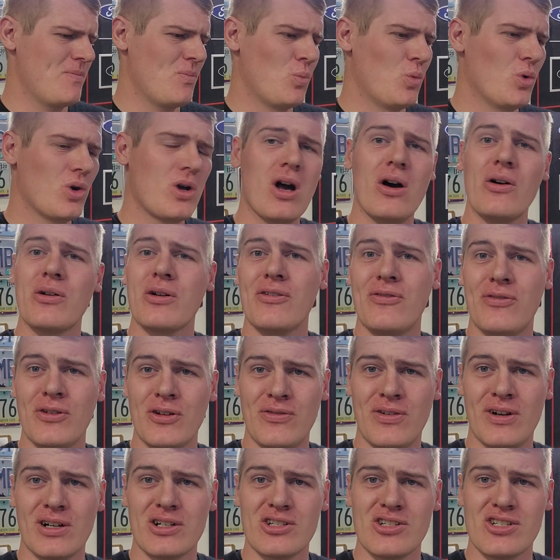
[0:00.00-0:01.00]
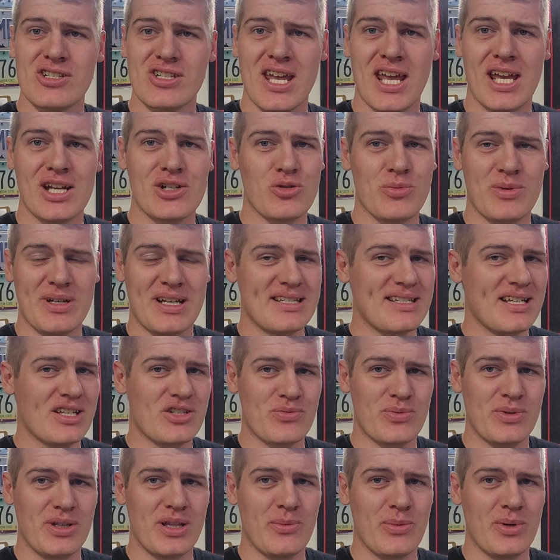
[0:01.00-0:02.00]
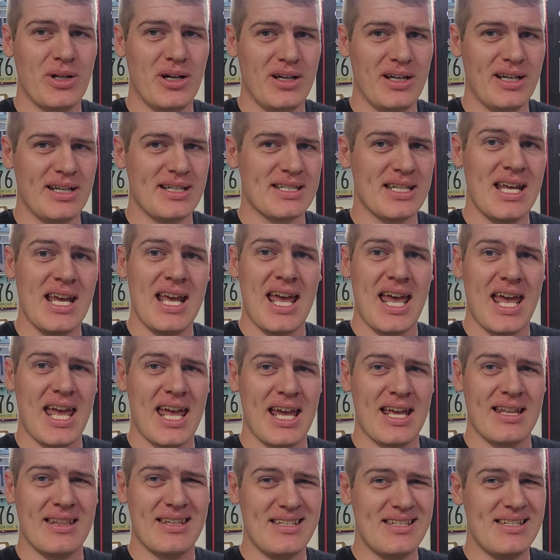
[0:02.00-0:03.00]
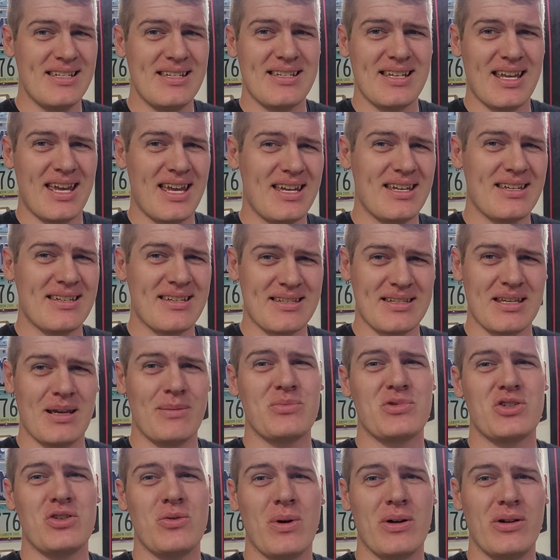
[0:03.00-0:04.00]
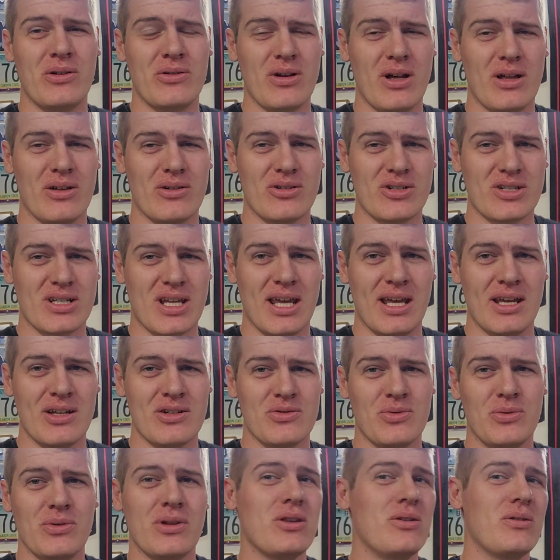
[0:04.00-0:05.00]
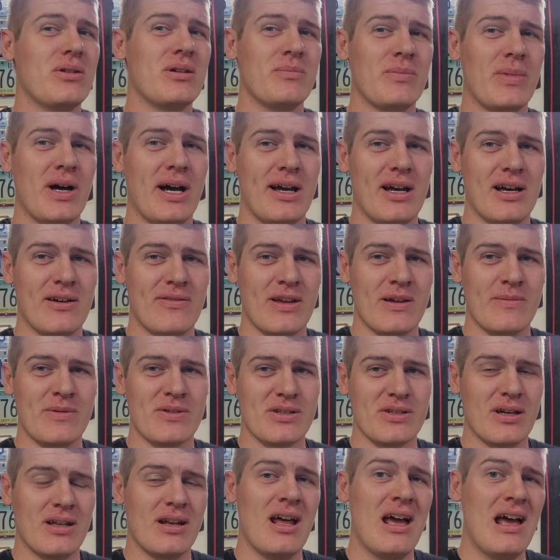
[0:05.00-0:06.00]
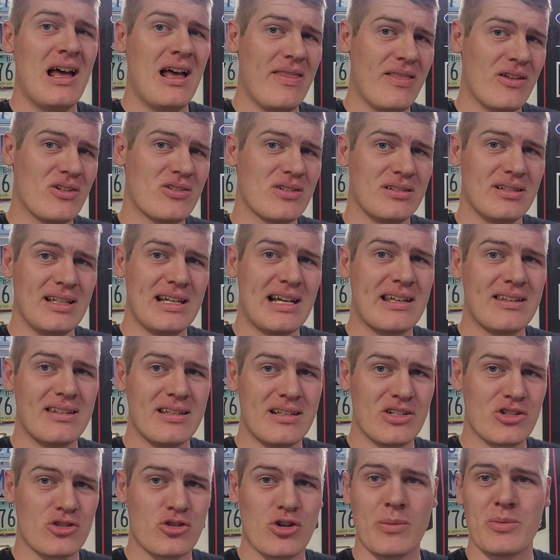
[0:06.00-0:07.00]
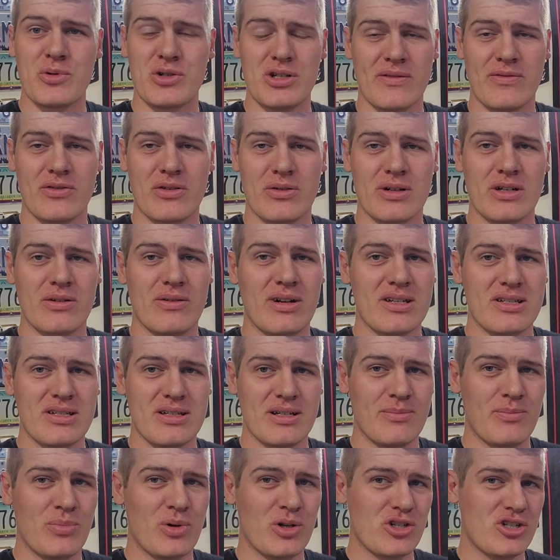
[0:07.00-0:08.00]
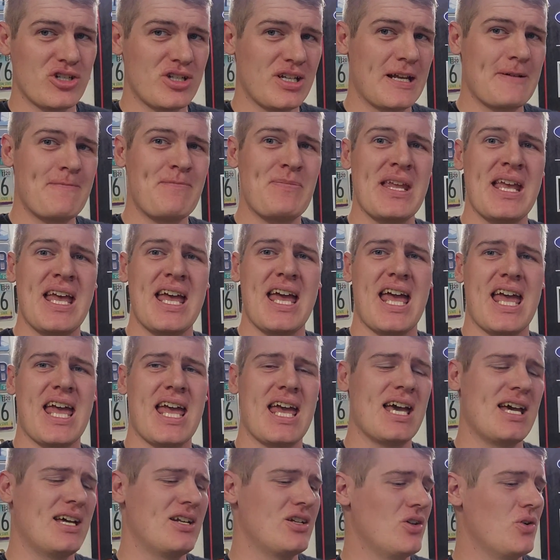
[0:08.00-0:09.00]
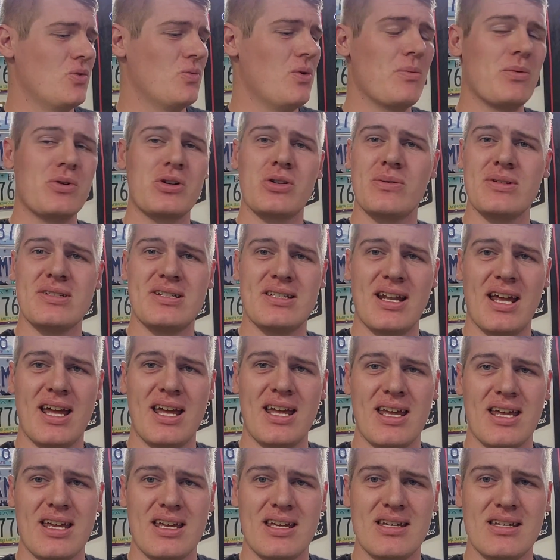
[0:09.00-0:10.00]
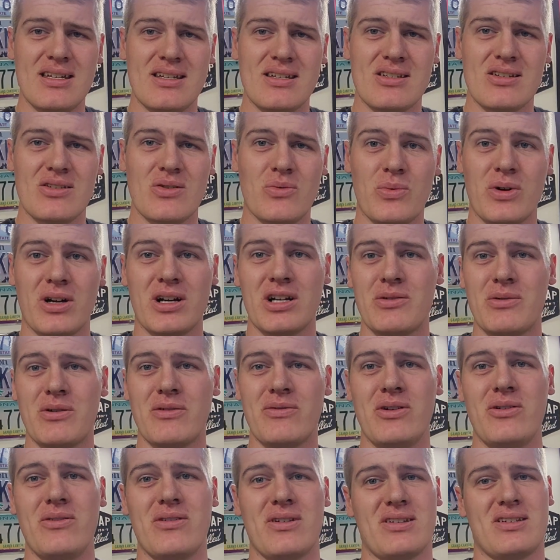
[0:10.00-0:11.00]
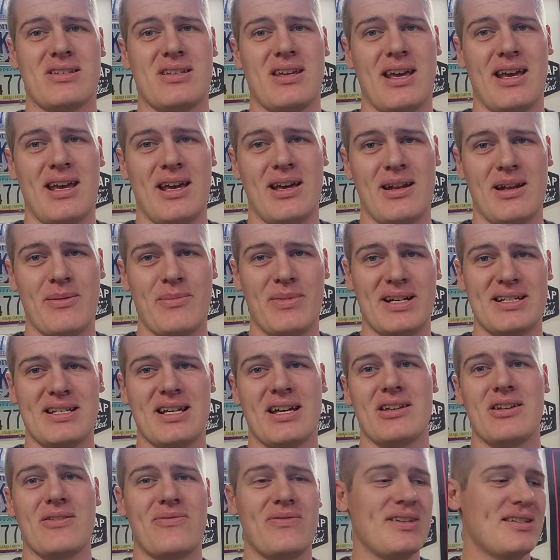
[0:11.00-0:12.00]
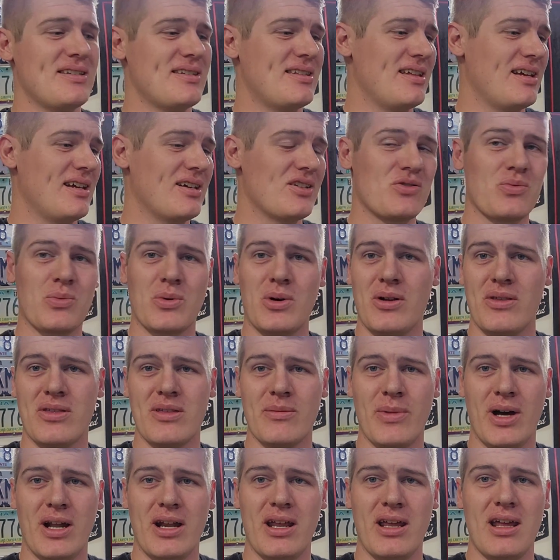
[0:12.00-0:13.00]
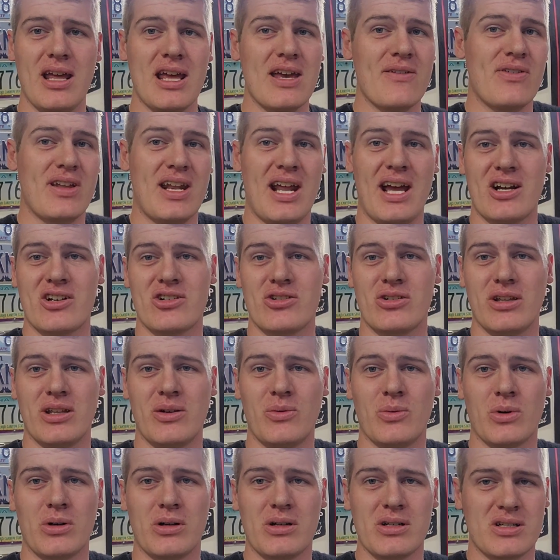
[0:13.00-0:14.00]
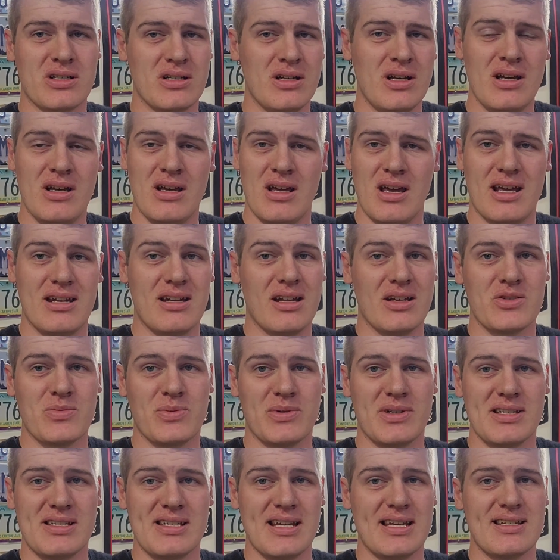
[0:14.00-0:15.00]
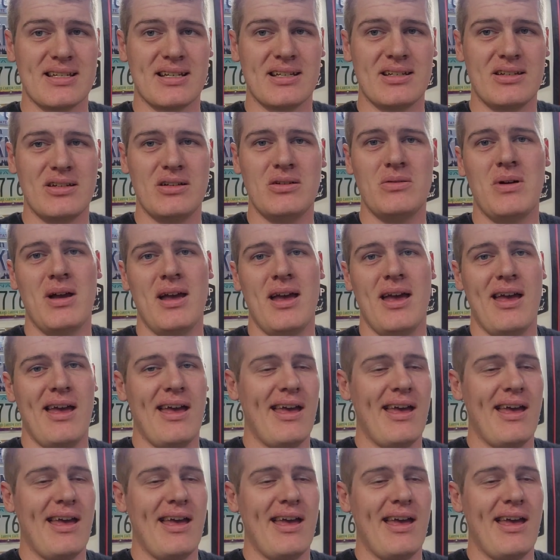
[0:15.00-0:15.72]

we'll call it a full function scan tool because that's really what it is. And this is a sub $200 scan tool that you can buy off Amazon. There's a link in the description if you're interested in purchasing it. And what we're doing today is we're going to review this, and I'm going to tell you if this thing is worth the money, if it actually works and does what it says it can do,